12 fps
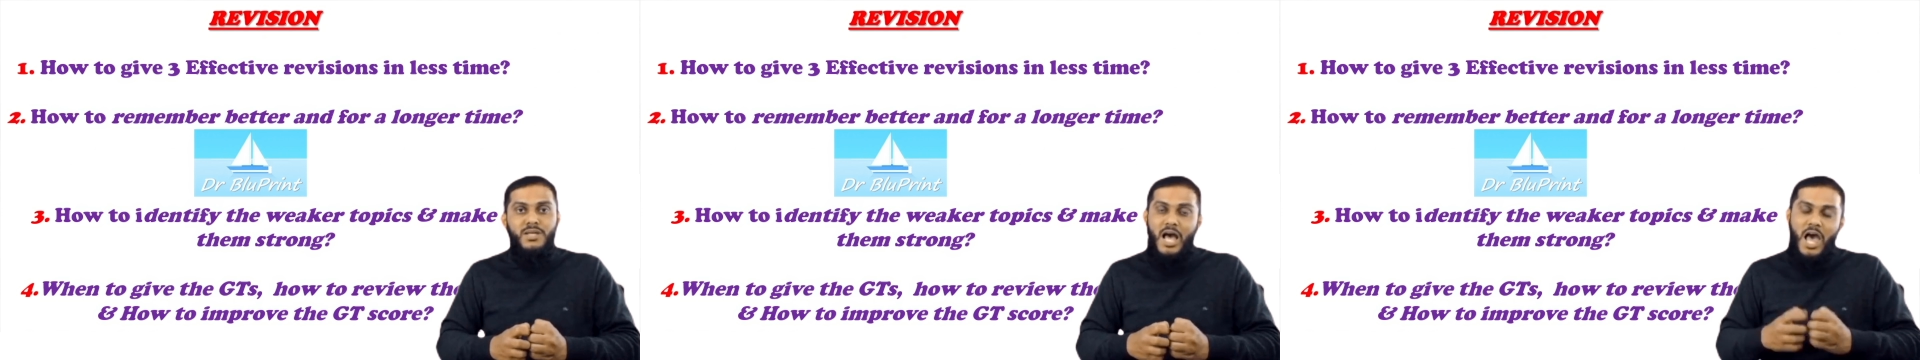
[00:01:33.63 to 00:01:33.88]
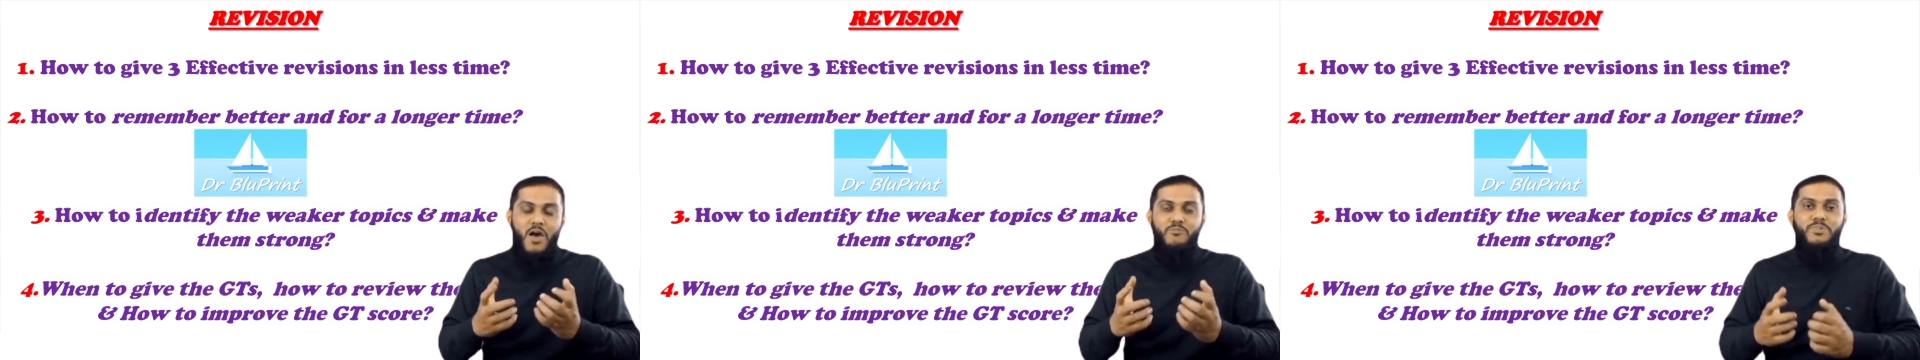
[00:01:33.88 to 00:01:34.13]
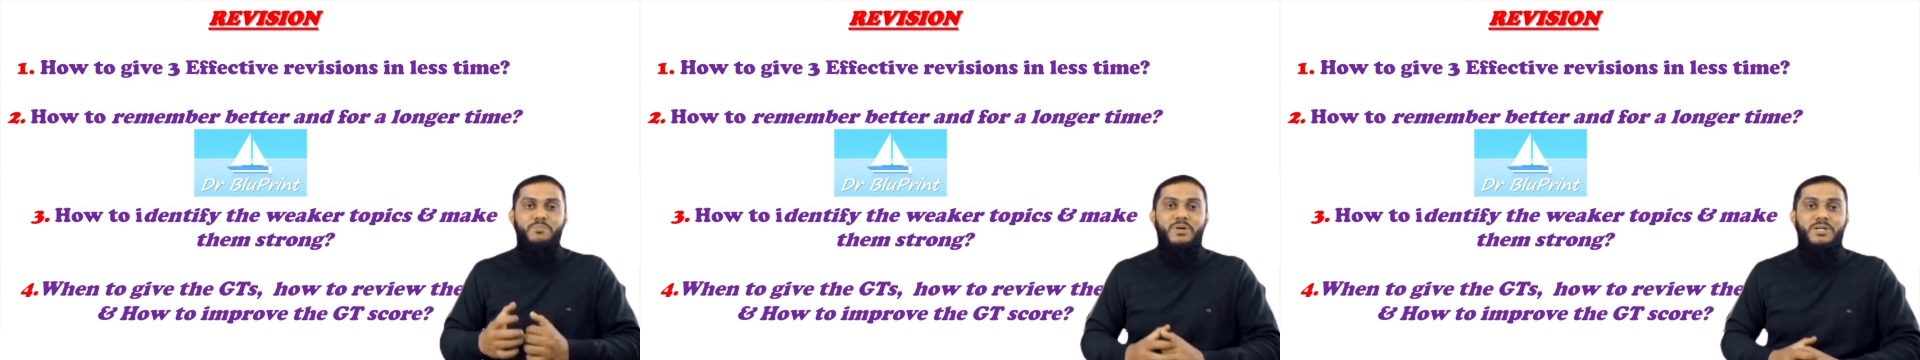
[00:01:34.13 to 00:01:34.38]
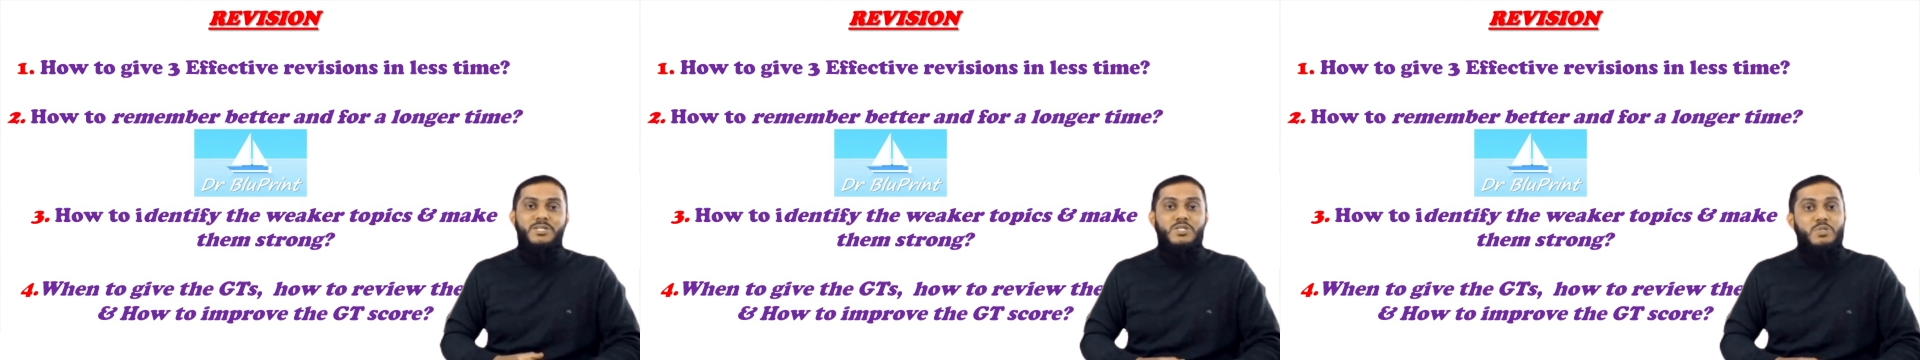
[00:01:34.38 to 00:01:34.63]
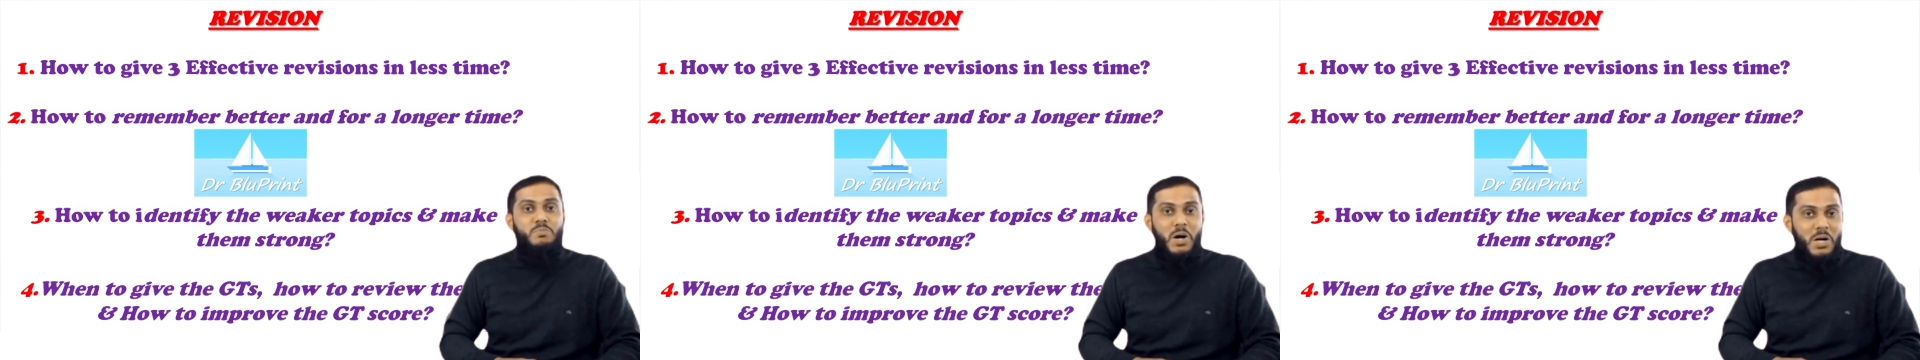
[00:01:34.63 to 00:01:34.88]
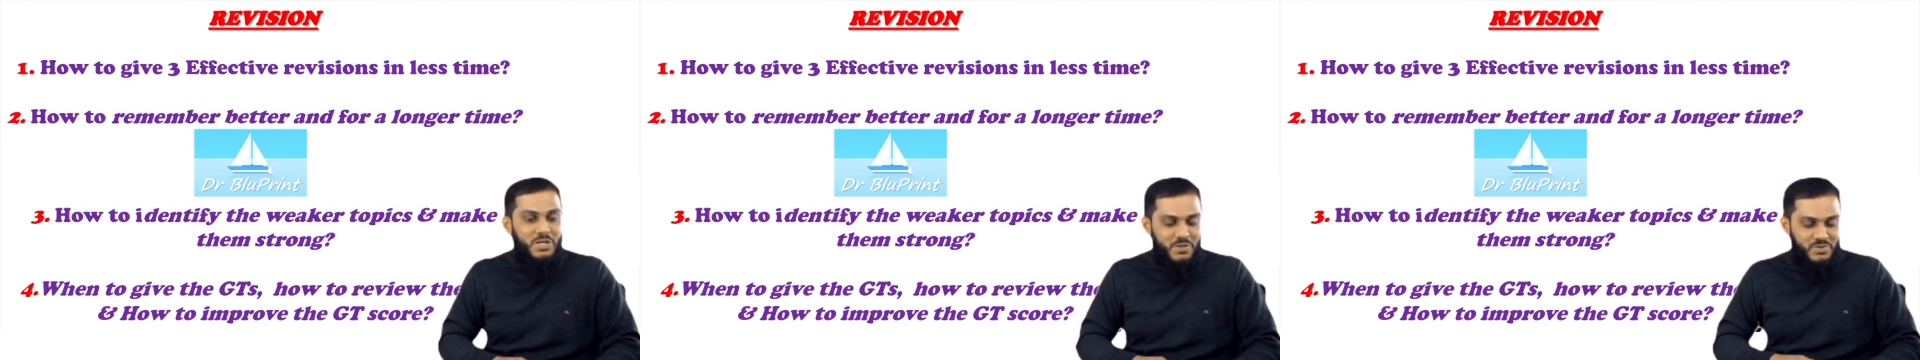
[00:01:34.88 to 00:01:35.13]
I have prepared a
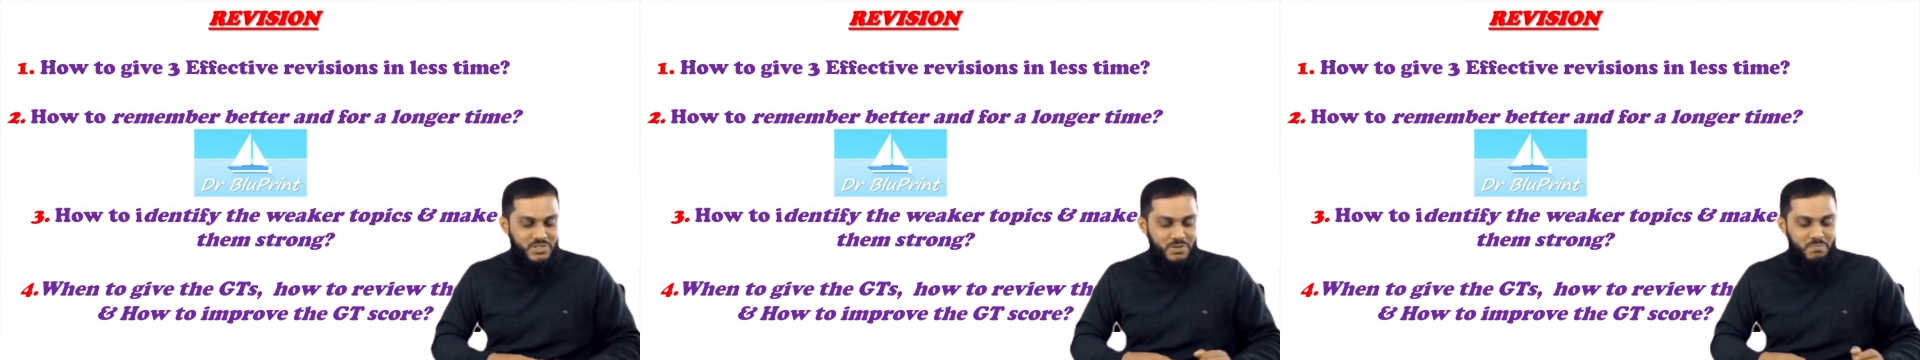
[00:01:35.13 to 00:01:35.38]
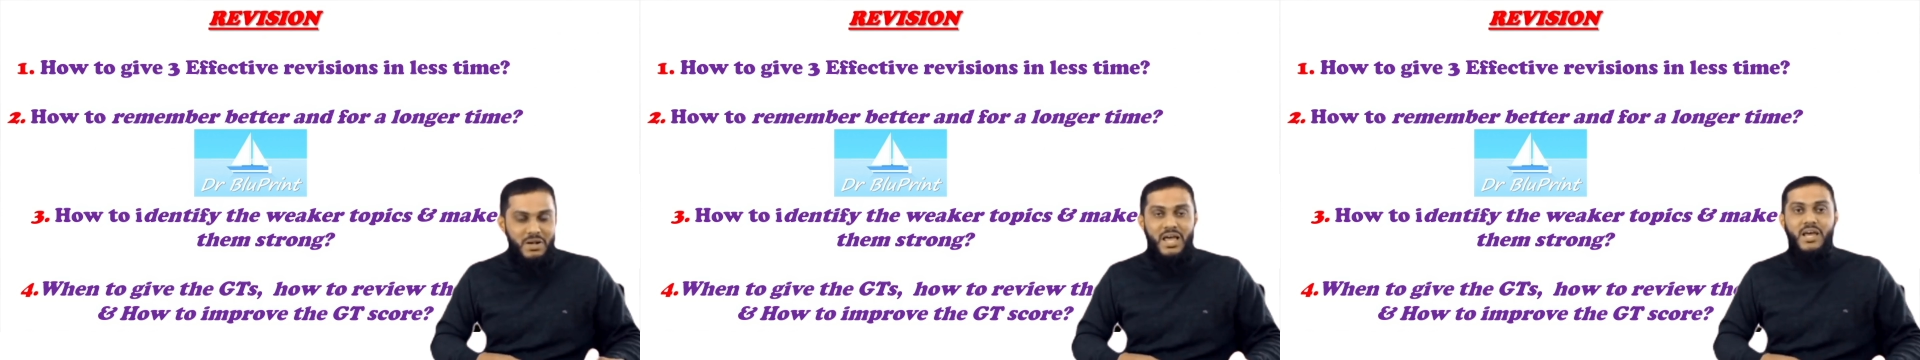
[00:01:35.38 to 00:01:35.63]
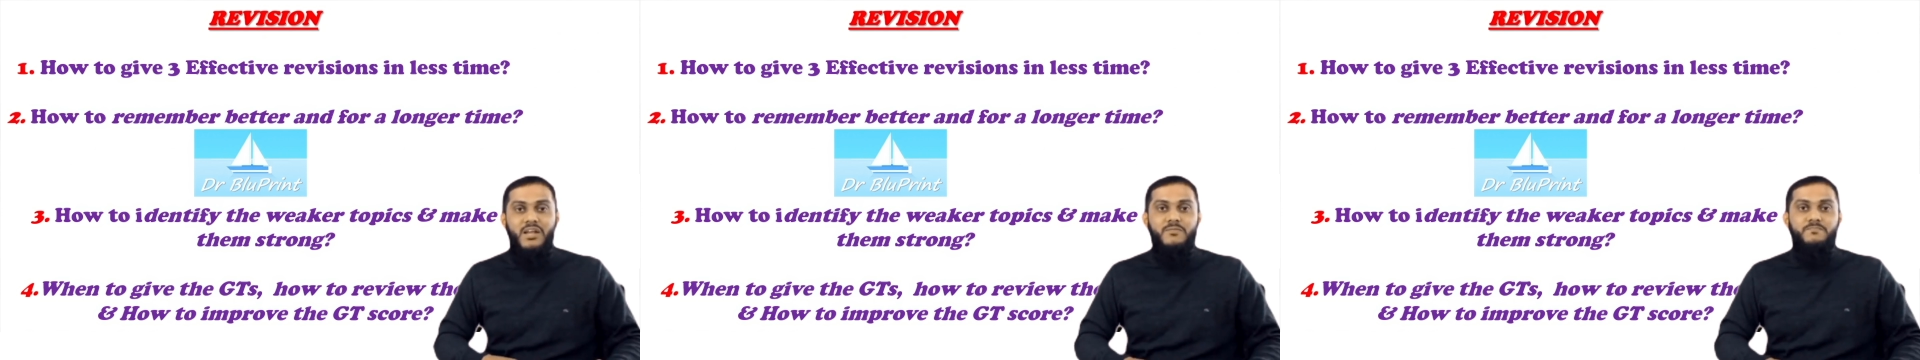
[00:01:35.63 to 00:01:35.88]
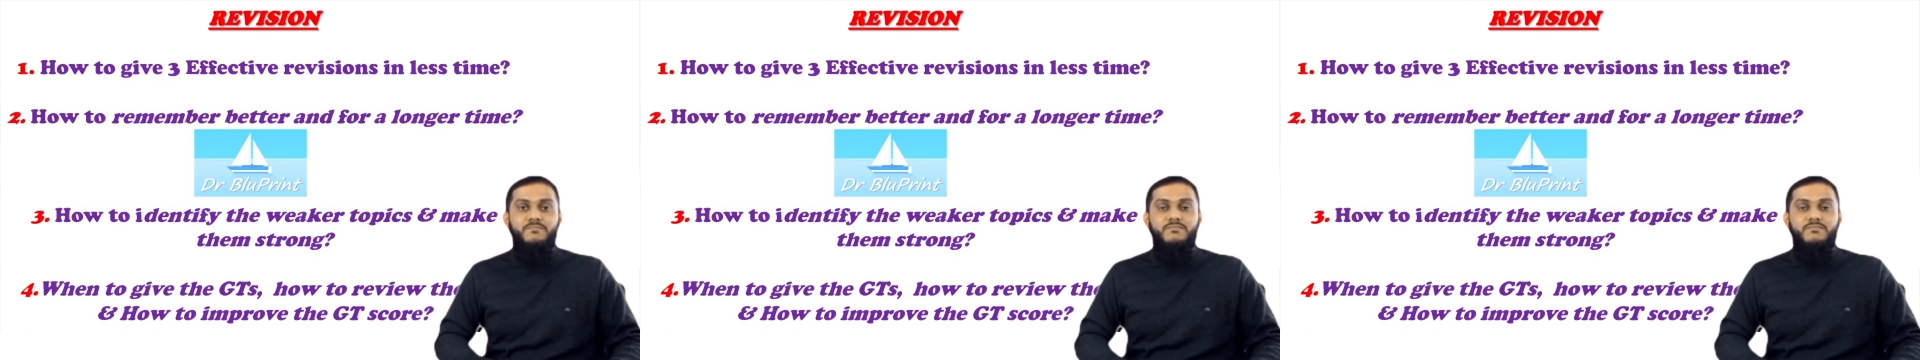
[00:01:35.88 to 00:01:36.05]
smart revision plan